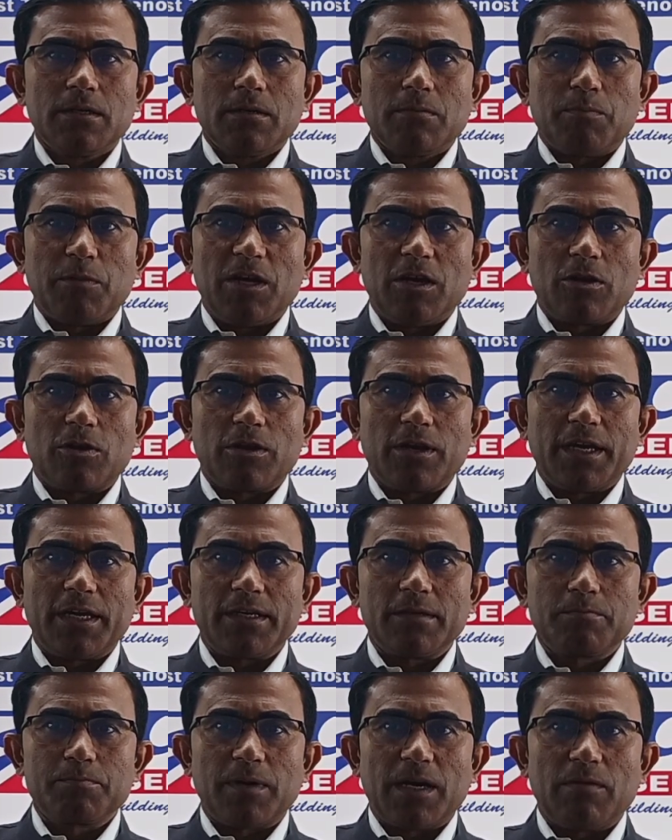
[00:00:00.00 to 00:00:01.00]

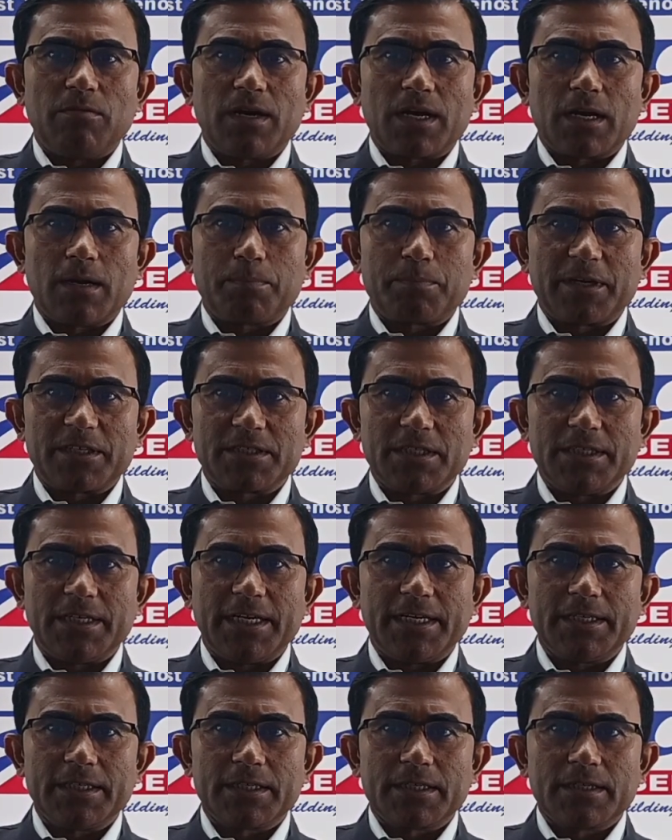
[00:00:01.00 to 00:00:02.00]
pardoning power of
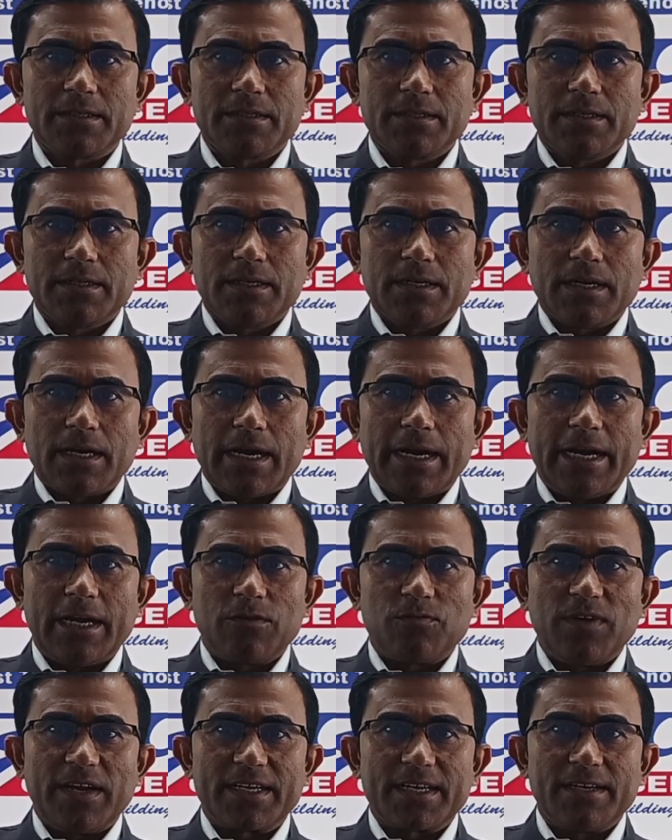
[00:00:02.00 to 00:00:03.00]
president and
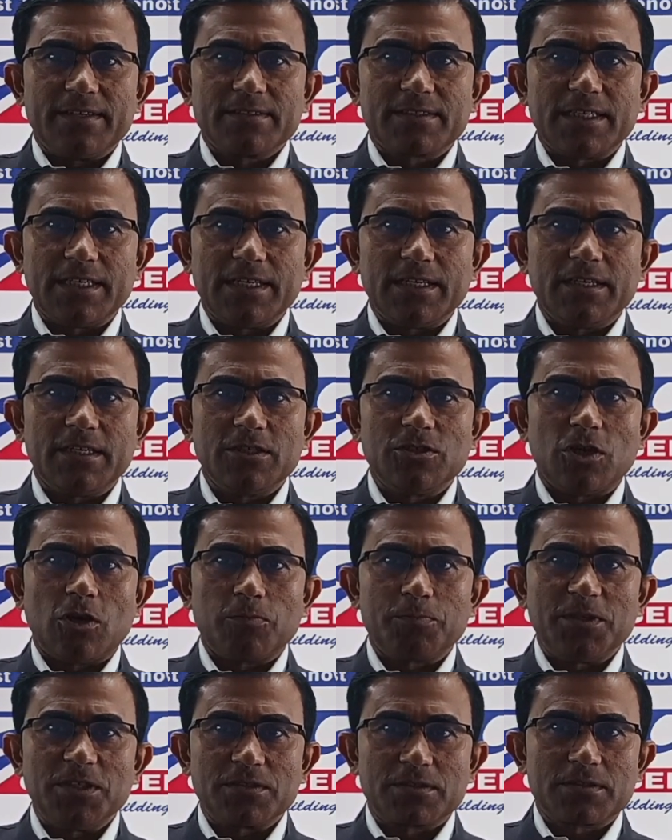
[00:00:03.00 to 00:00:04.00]
vacancy in his
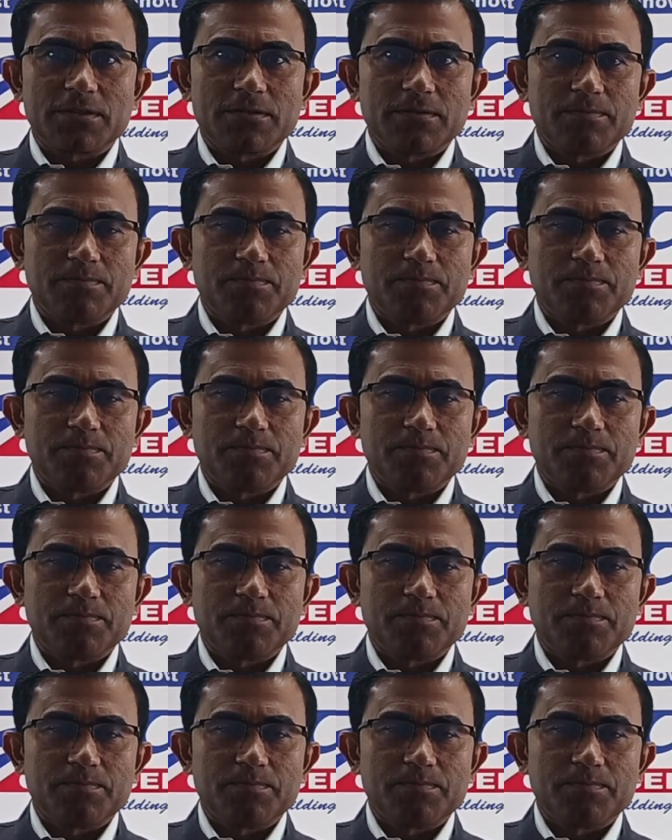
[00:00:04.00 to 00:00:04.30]
office.